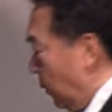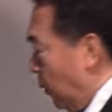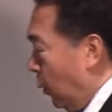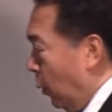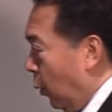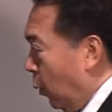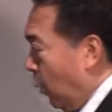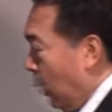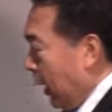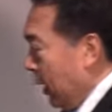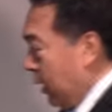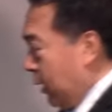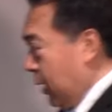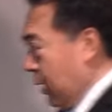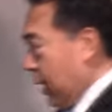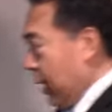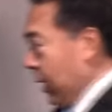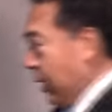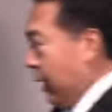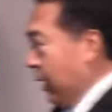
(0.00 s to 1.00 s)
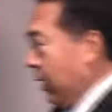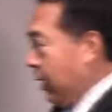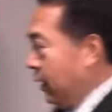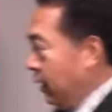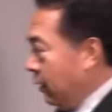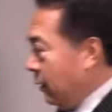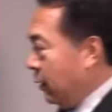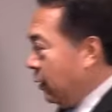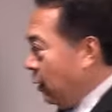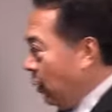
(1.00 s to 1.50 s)
One DNA,
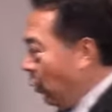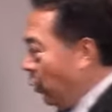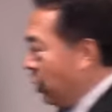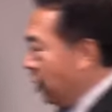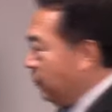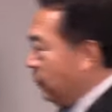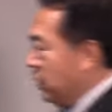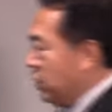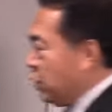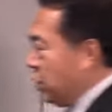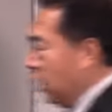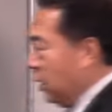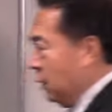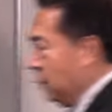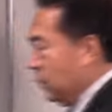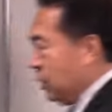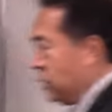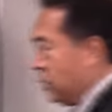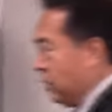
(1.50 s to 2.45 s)
a human genome is